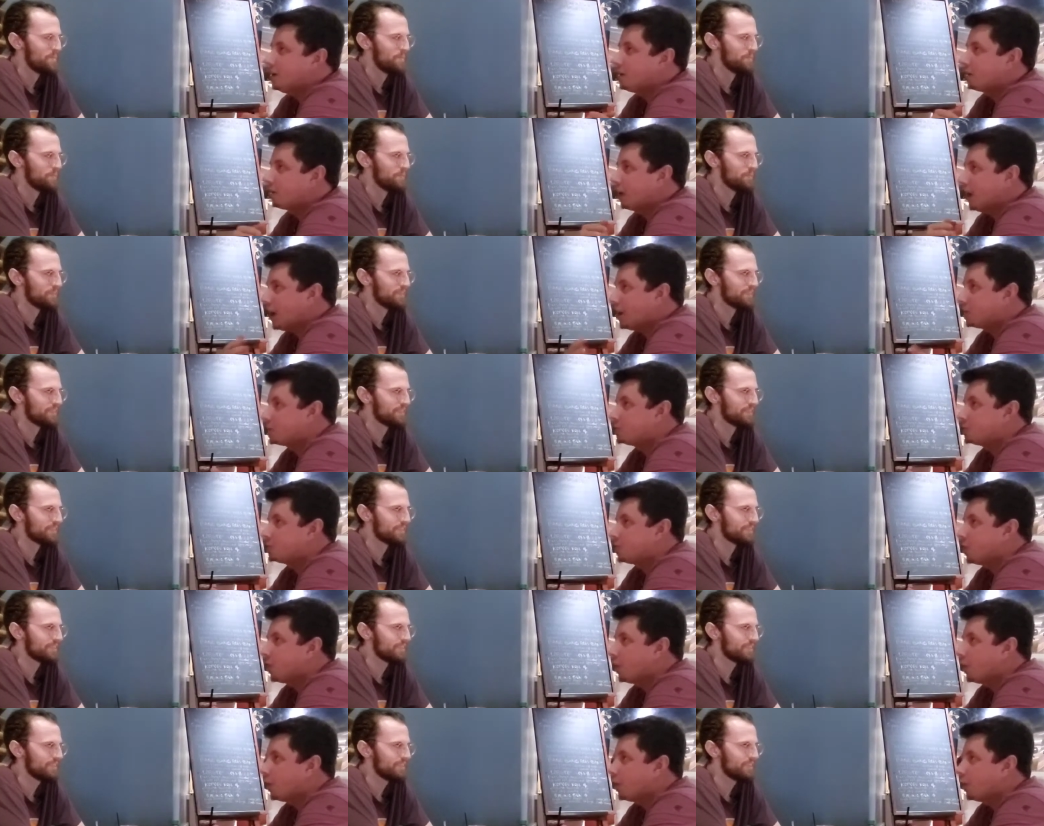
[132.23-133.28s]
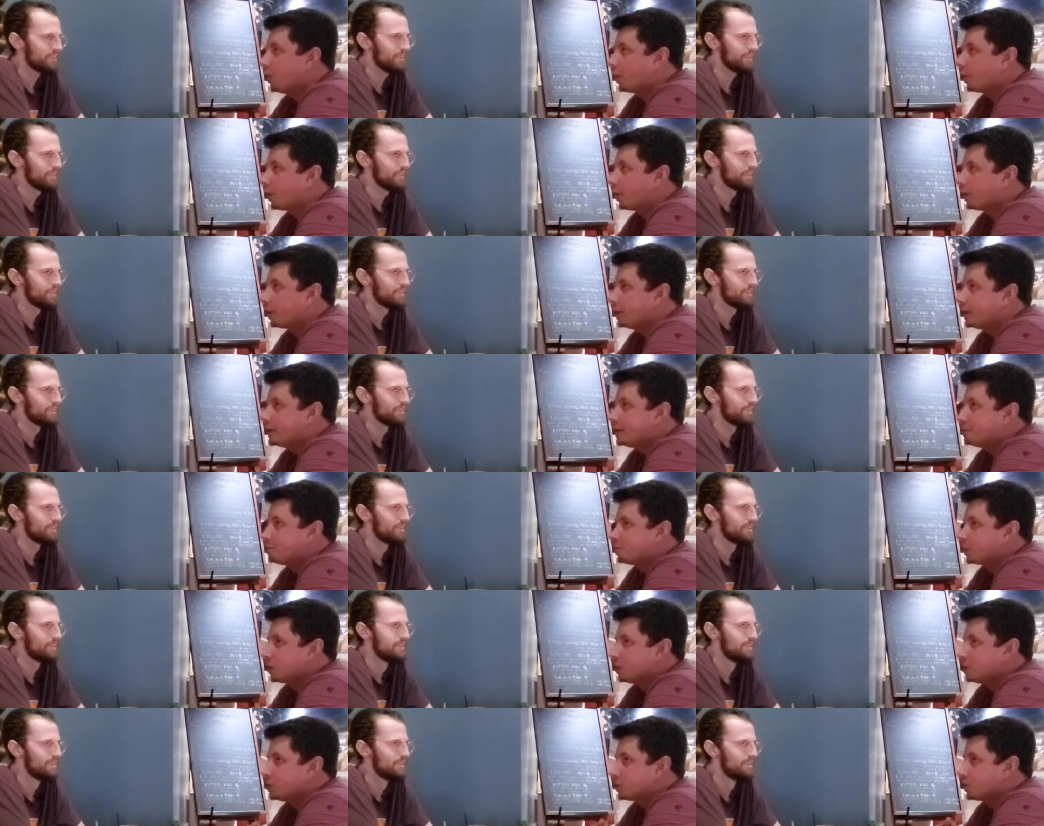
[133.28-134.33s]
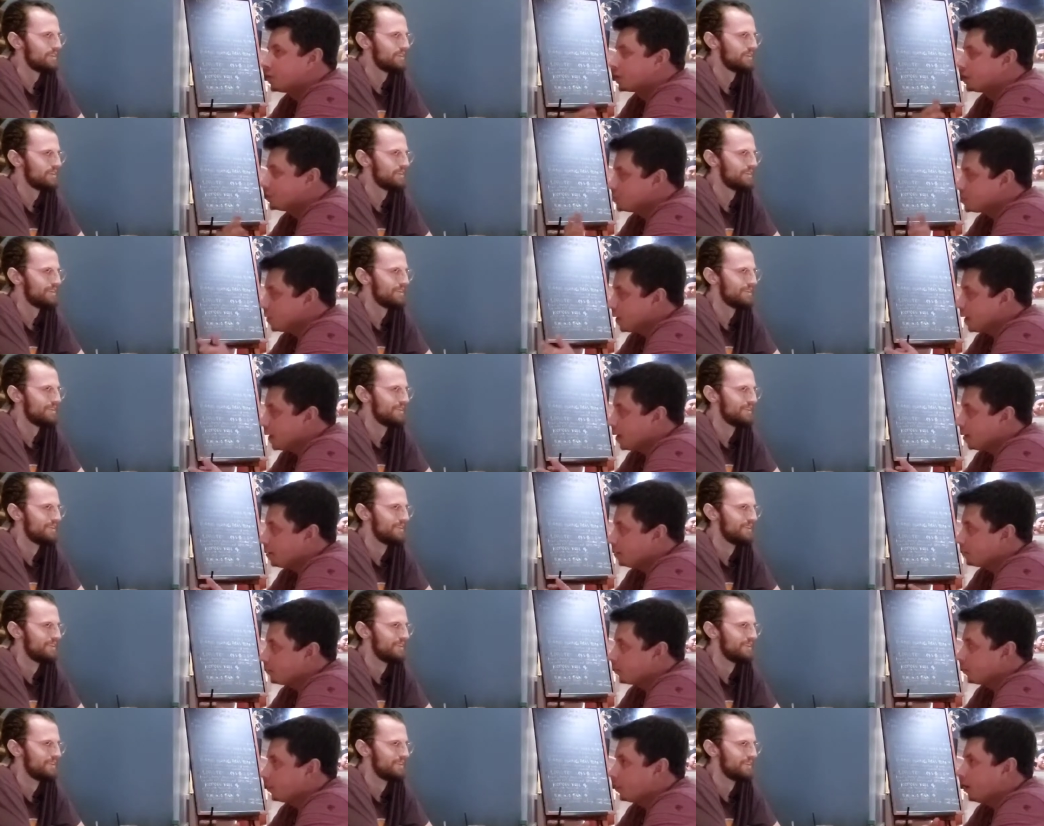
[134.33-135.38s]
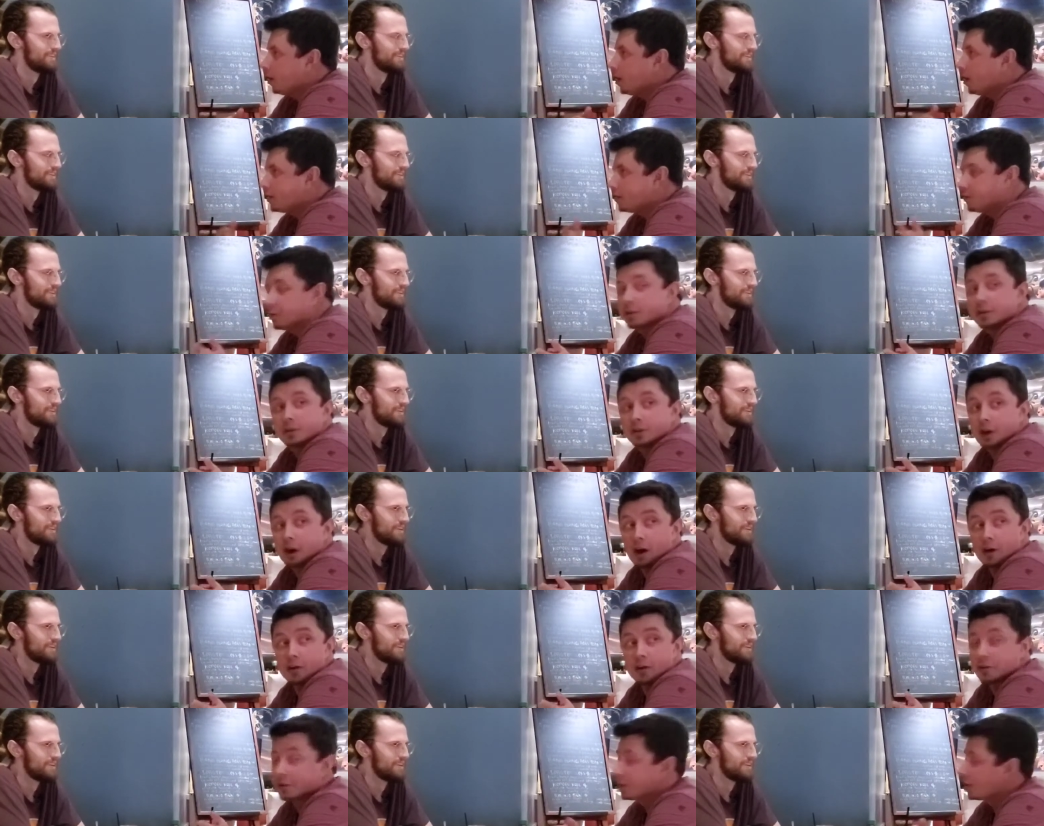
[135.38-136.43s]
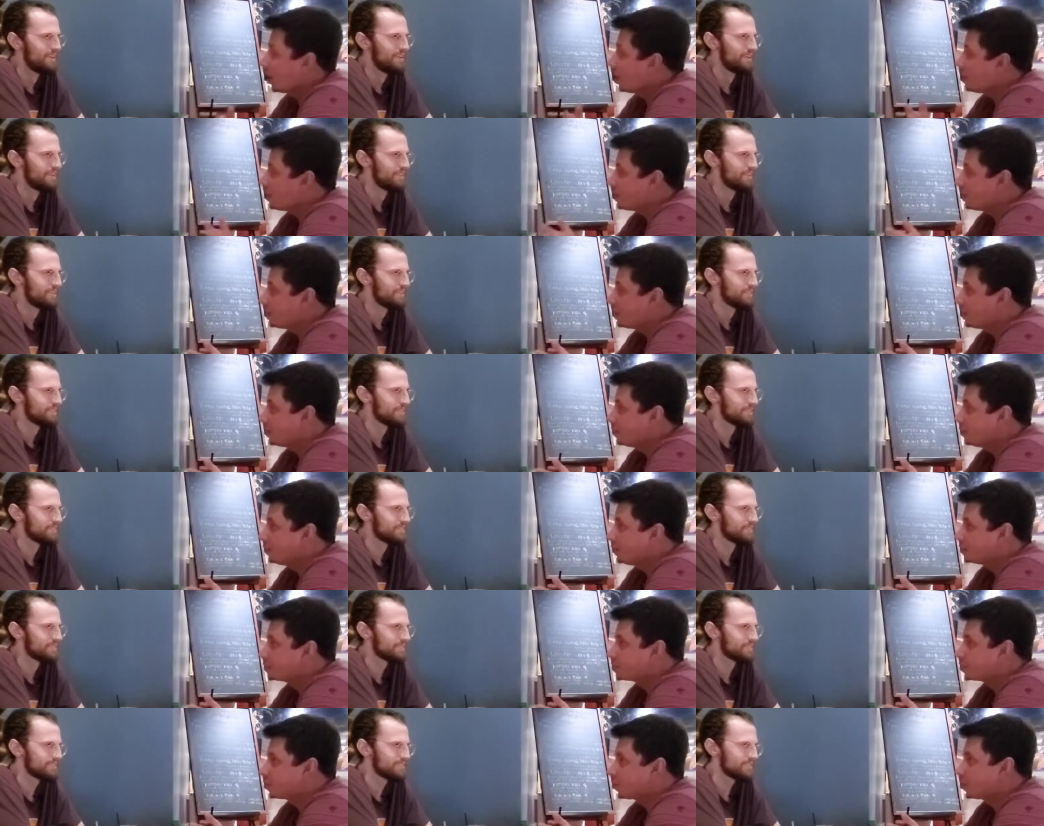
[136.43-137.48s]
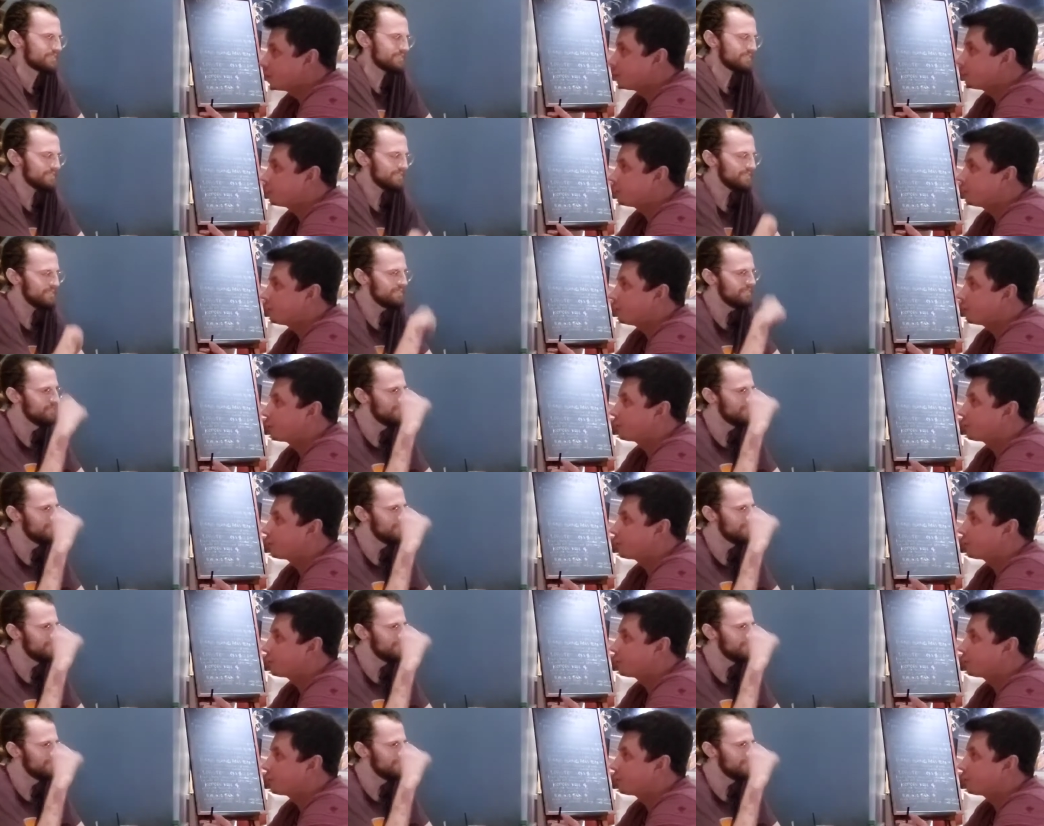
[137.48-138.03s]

Speaker 1: either at a show or during a drive or on your on your comedy venture where you're